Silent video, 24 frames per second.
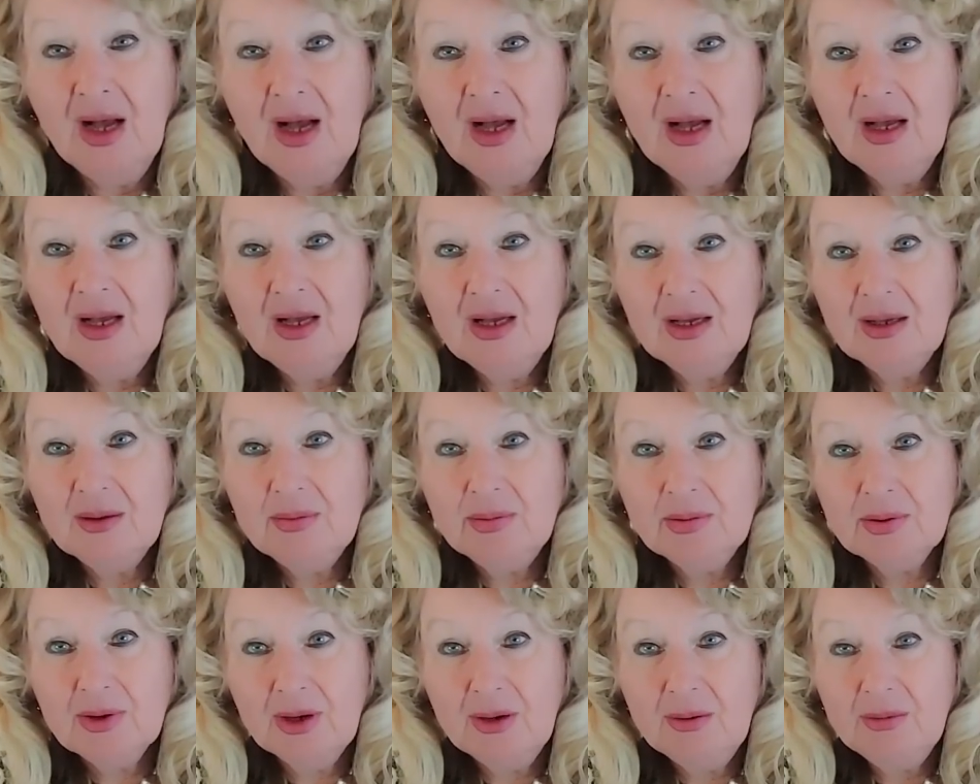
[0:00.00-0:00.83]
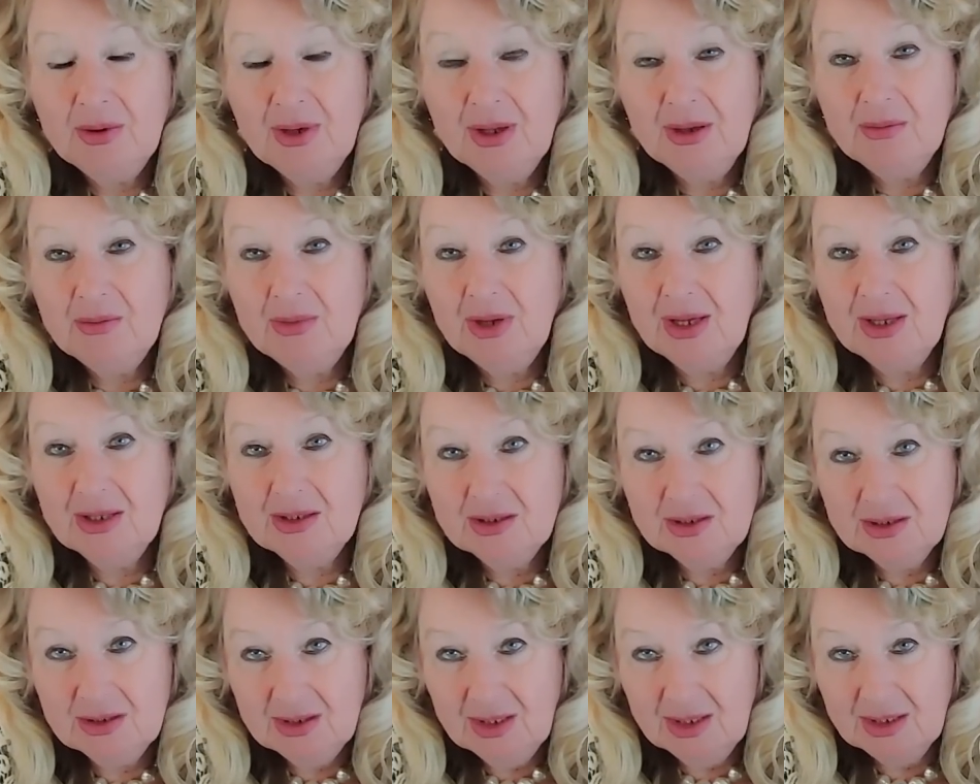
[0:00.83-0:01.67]
a problem and
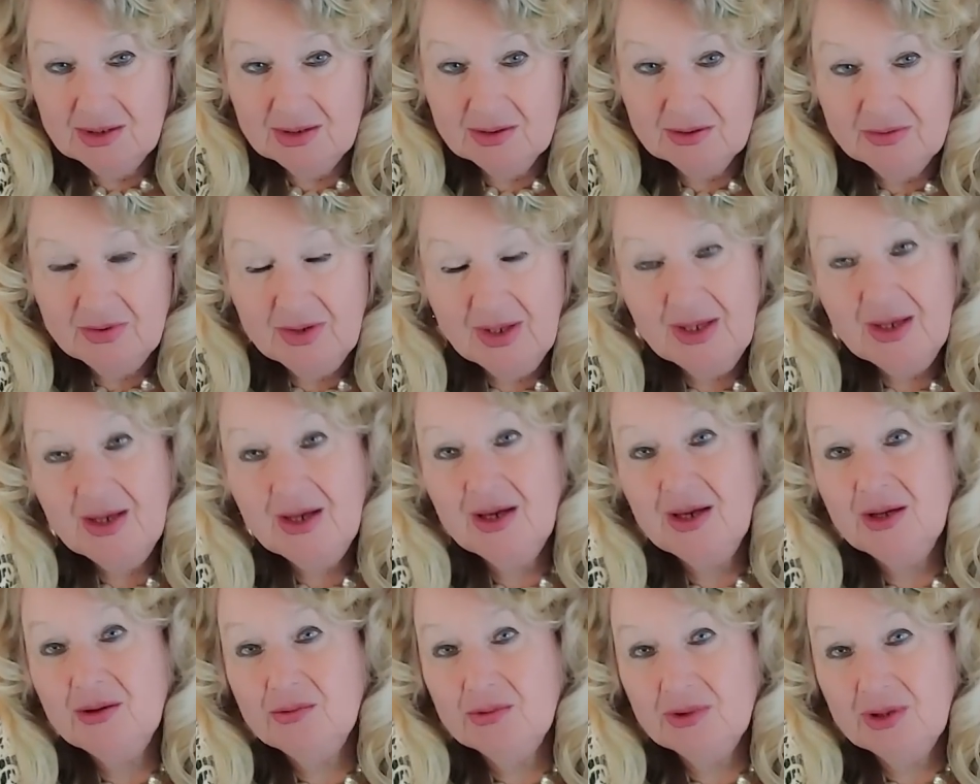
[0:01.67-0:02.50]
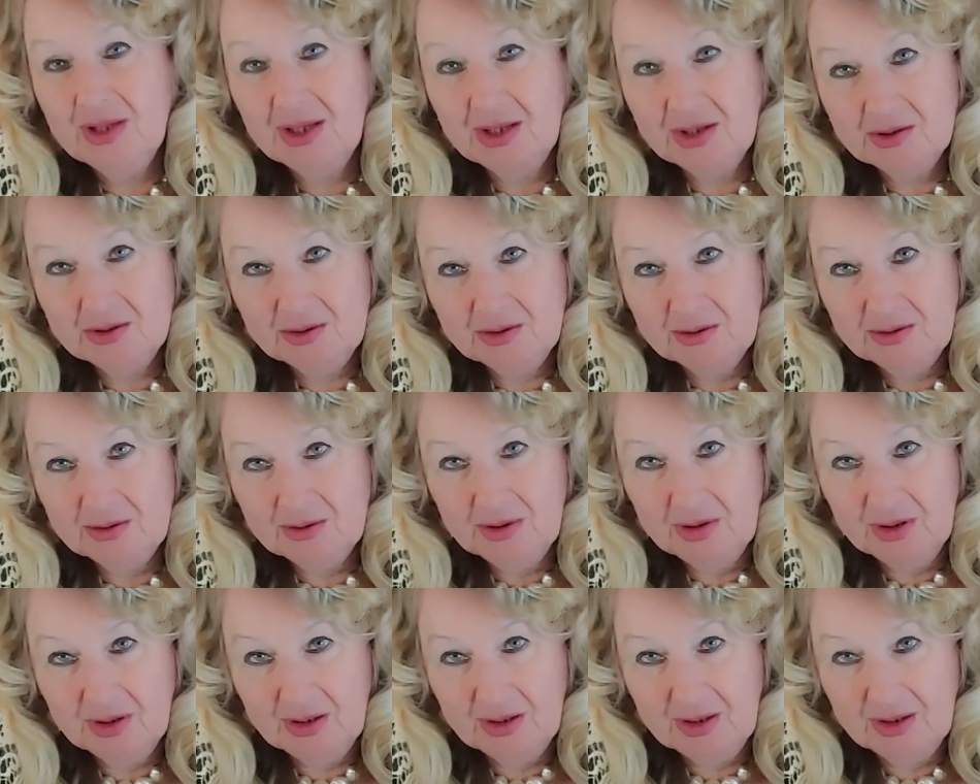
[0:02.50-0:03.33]
another thing i would like to
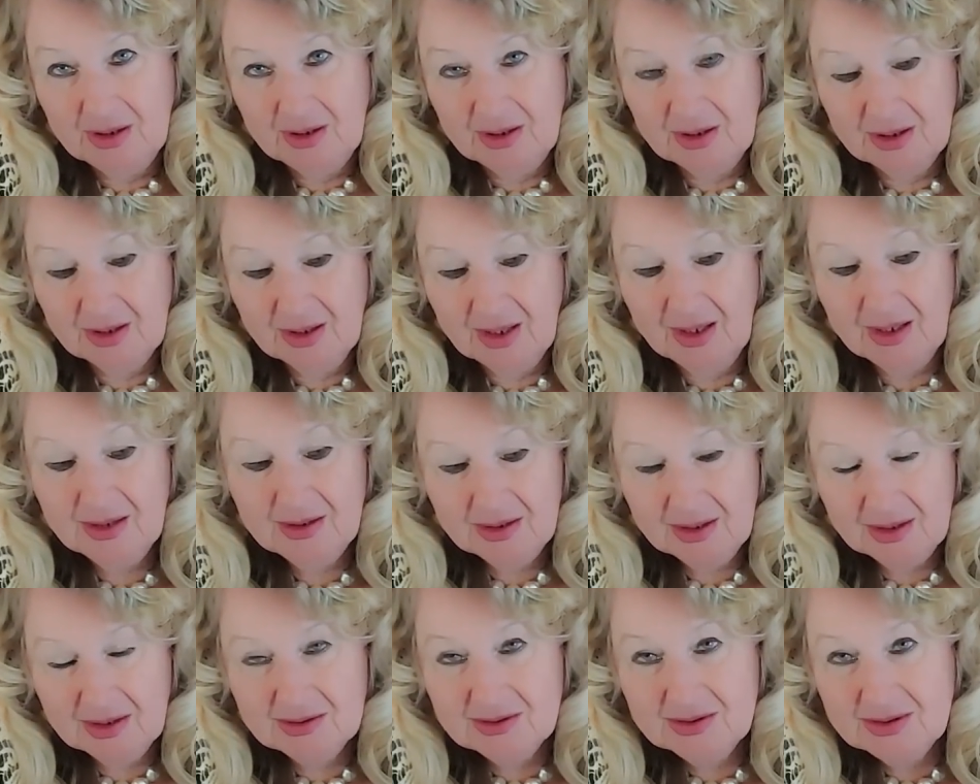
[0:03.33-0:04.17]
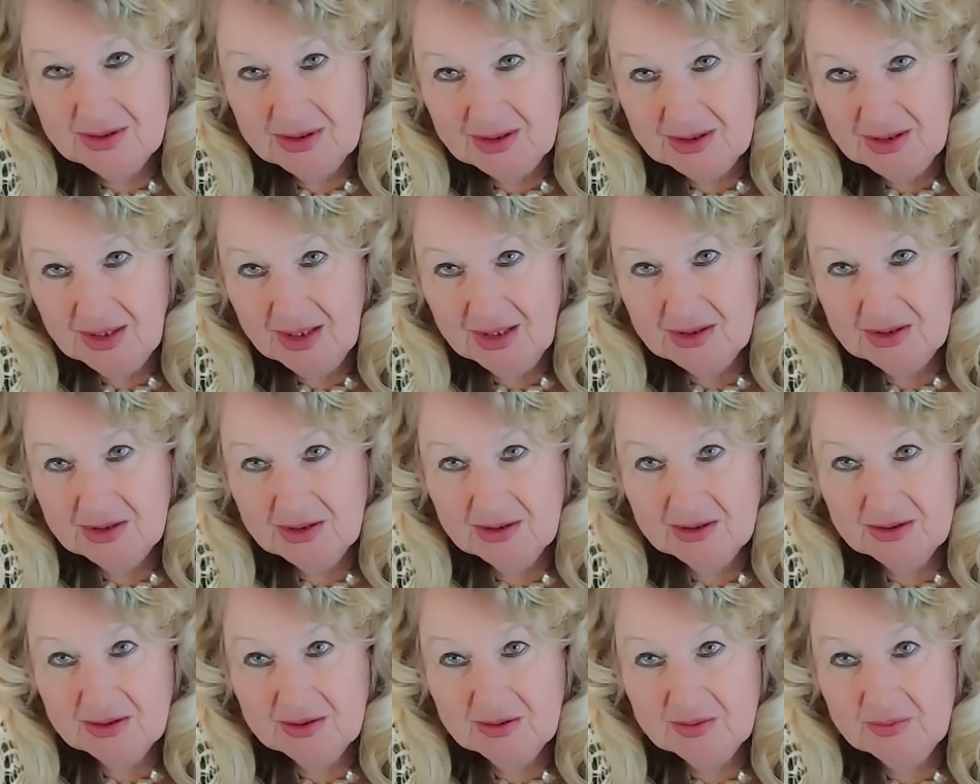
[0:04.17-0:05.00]
announce
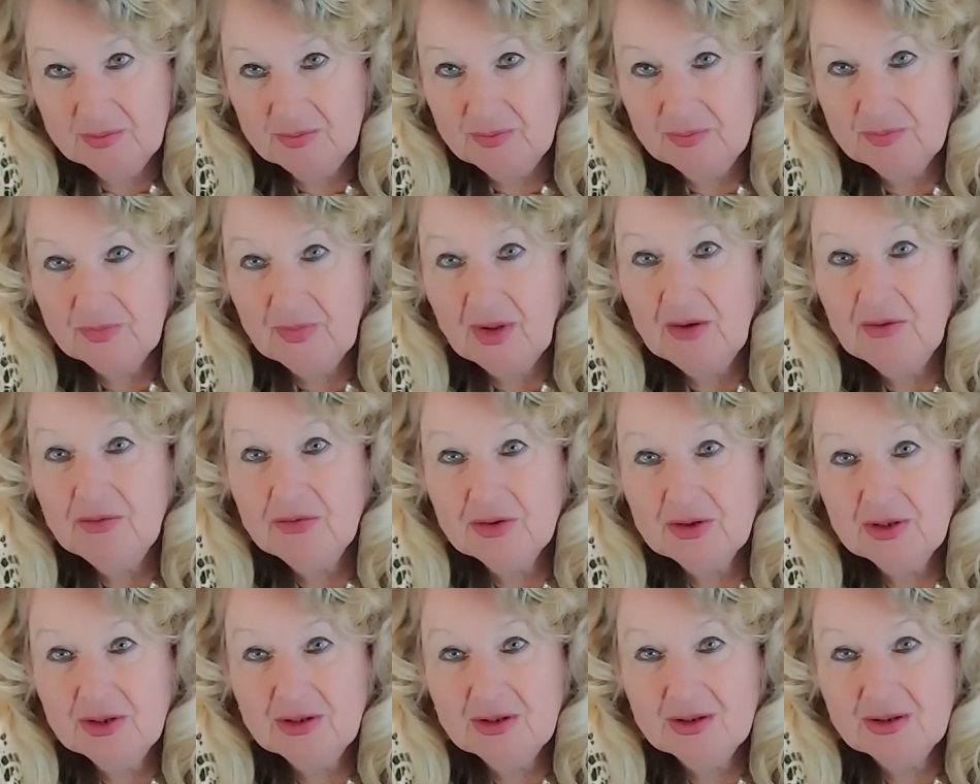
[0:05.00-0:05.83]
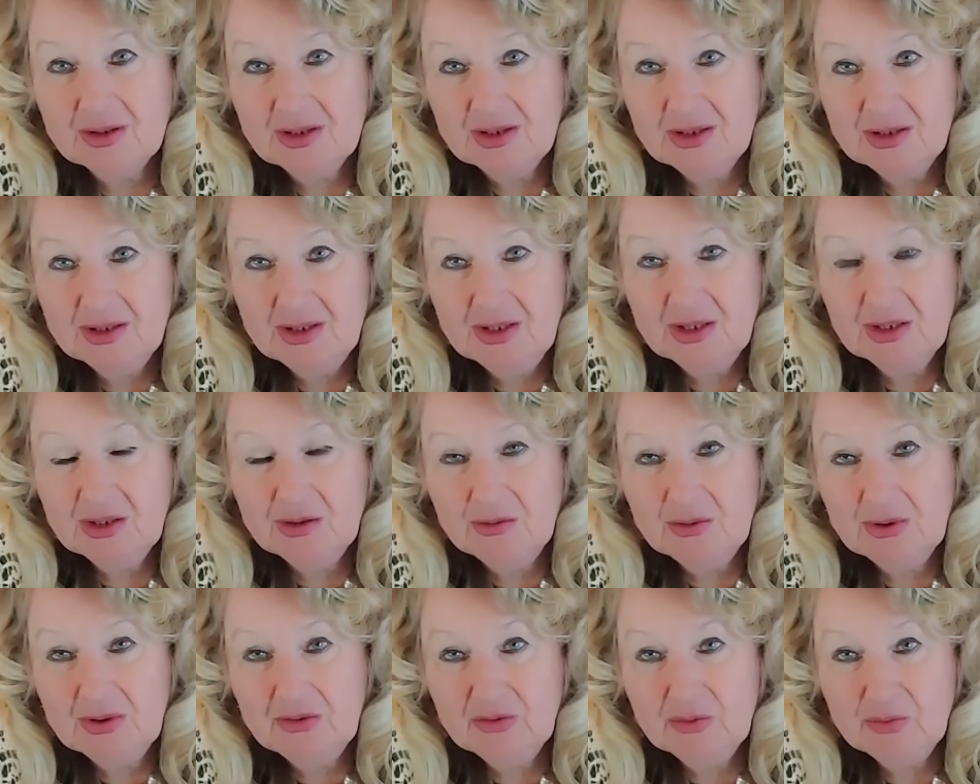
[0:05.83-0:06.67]
another free reading
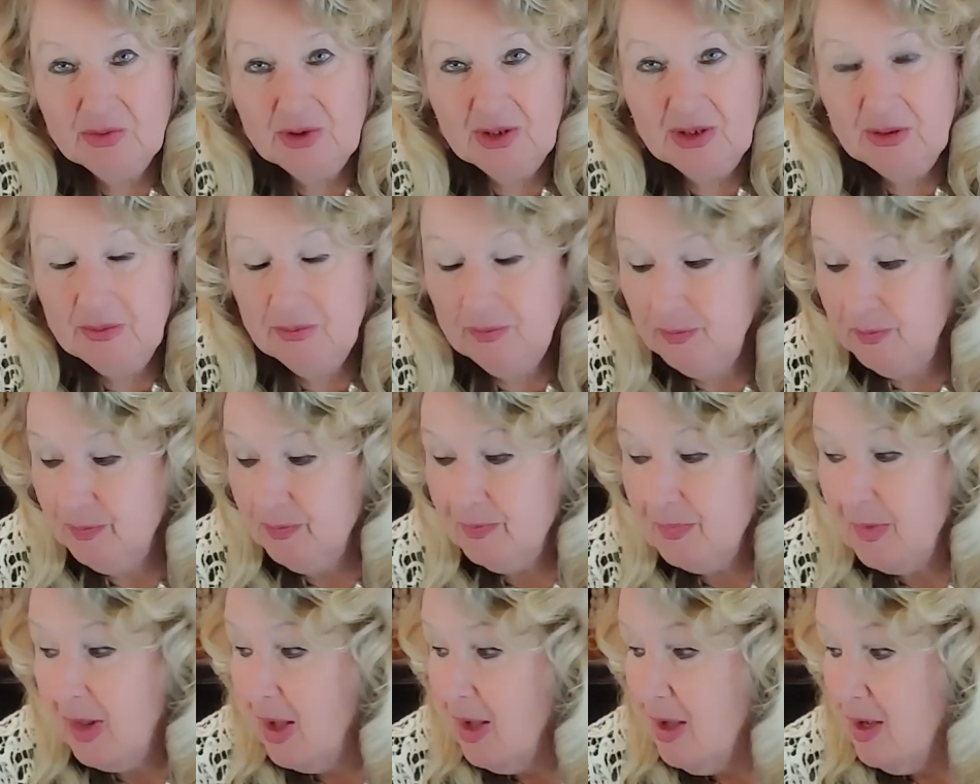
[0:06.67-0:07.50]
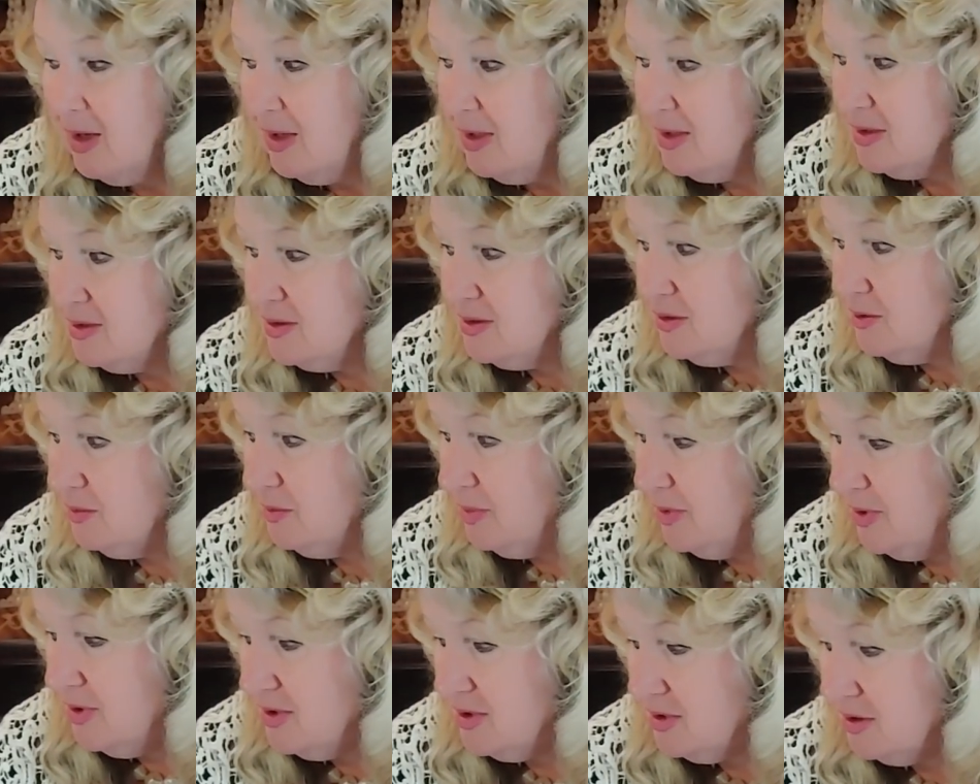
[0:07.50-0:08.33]
with me so
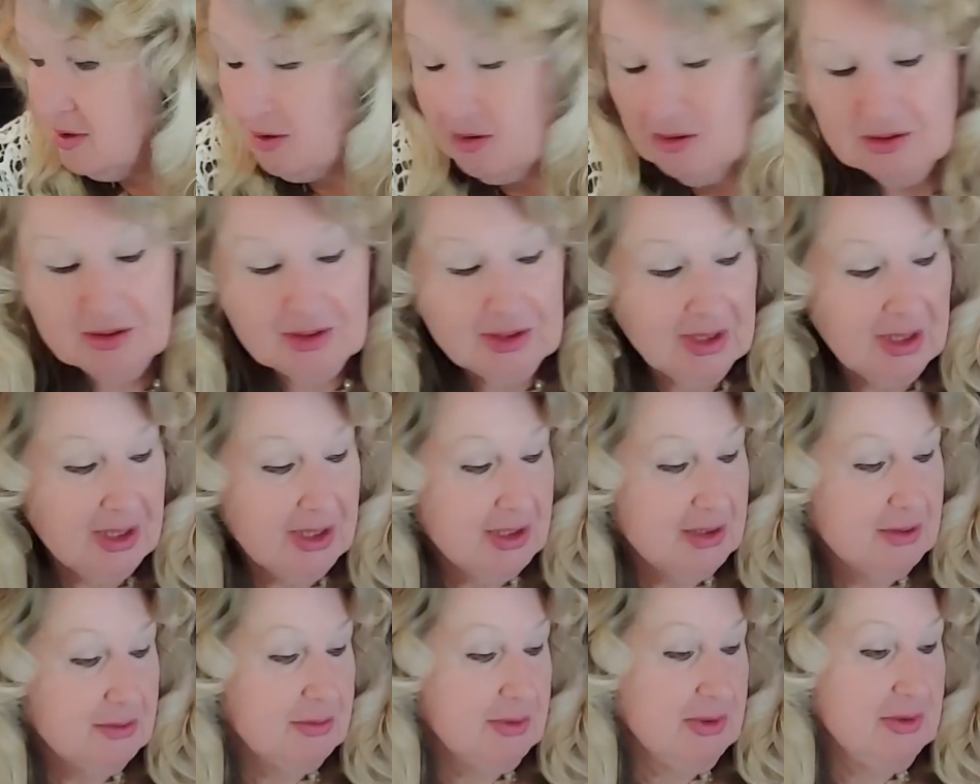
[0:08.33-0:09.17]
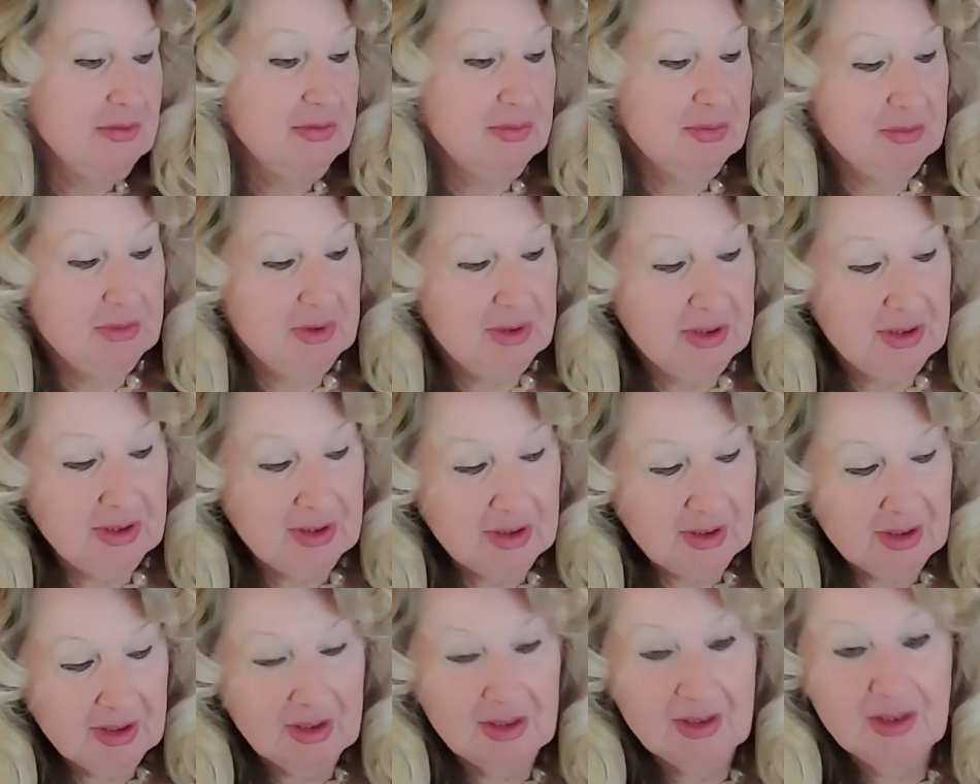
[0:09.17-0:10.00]
please contact with
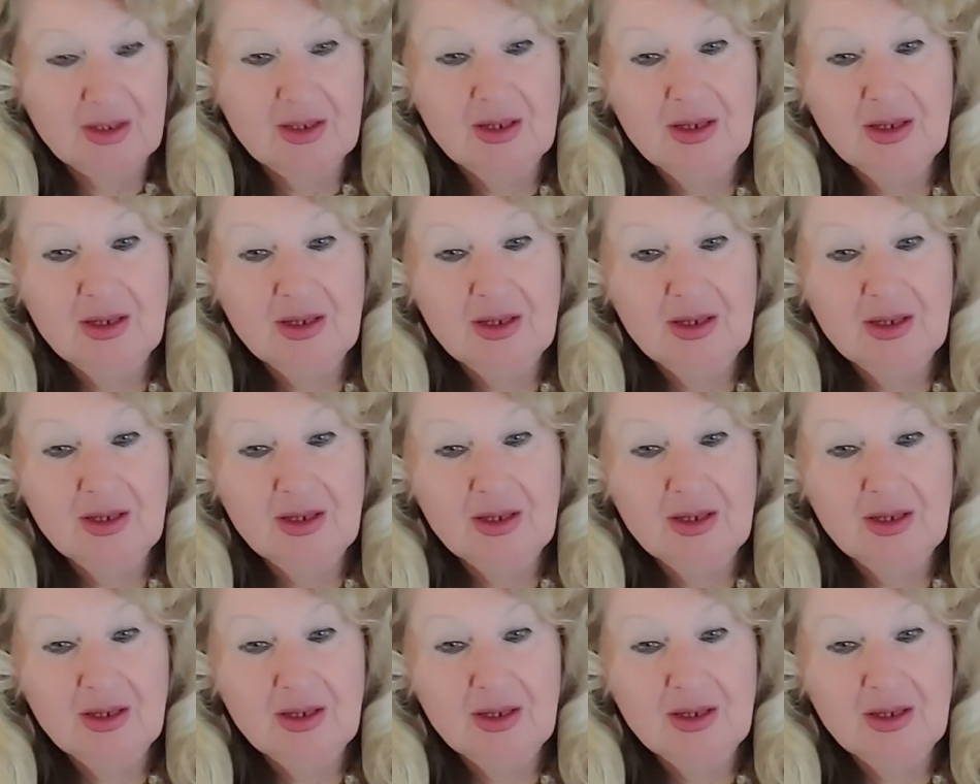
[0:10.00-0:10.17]
me